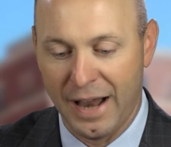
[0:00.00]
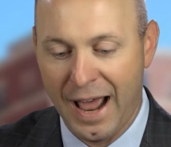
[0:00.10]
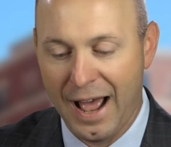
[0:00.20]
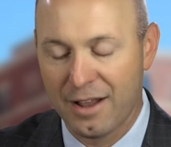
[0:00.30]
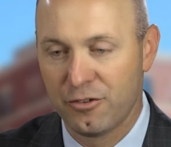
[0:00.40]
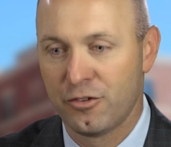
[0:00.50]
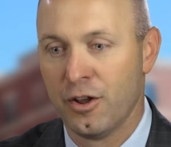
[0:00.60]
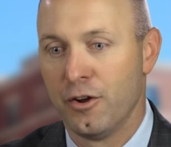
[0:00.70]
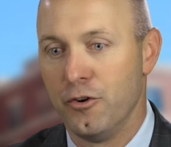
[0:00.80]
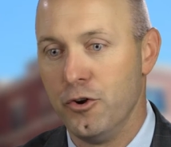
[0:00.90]

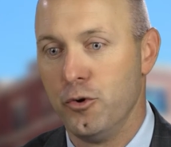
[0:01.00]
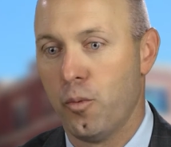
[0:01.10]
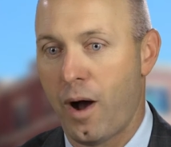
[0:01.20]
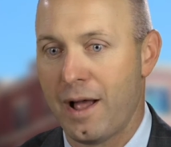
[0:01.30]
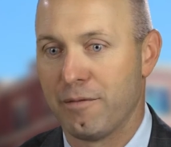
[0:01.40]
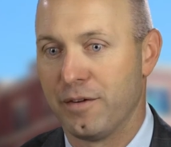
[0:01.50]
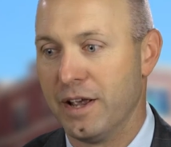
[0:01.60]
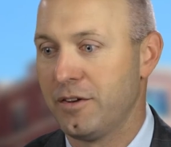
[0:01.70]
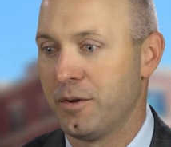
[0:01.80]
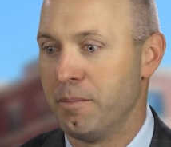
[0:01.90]
dad's new wife
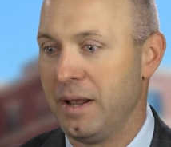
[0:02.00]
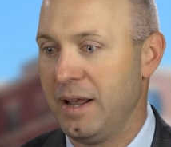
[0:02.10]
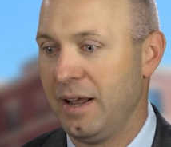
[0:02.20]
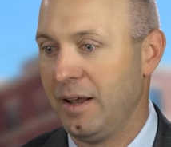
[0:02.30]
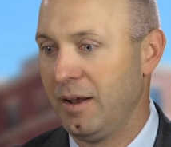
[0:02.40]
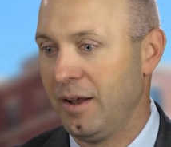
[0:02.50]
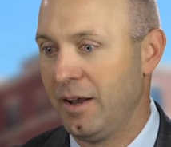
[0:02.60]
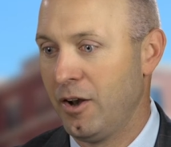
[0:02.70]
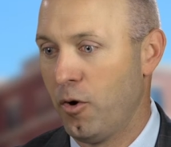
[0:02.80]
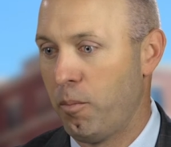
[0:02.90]
get to be,
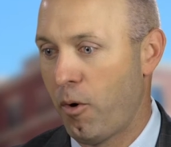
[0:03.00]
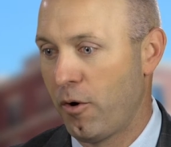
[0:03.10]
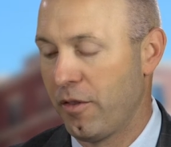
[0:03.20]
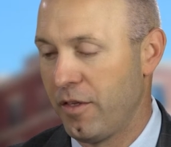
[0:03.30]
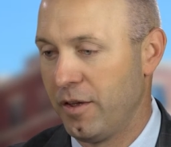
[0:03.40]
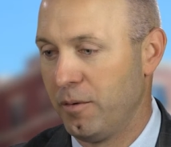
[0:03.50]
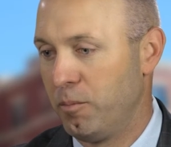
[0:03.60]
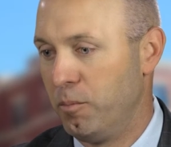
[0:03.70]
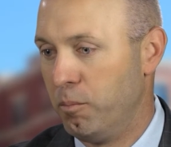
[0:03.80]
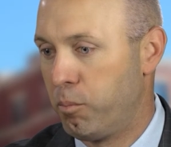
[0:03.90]
part of
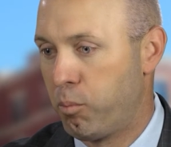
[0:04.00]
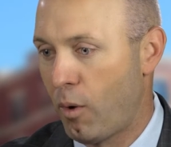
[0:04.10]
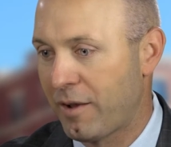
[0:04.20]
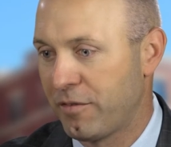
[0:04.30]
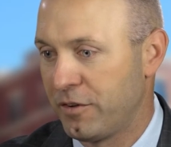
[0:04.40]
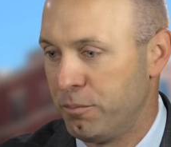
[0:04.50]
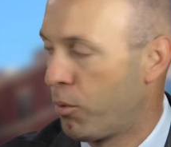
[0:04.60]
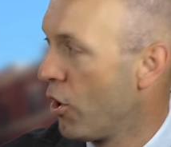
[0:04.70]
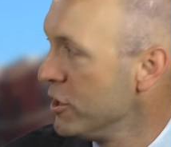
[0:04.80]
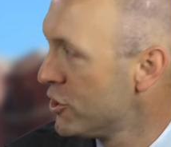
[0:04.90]
the breakfast
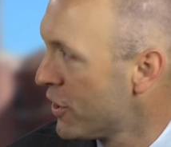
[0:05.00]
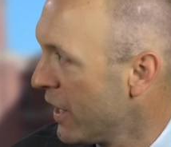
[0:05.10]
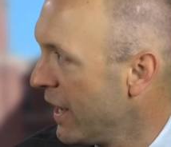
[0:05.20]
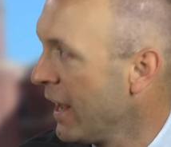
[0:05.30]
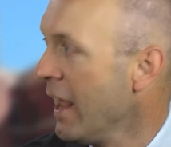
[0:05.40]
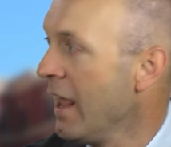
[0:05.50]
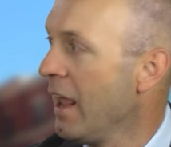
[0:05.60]
brunch thing?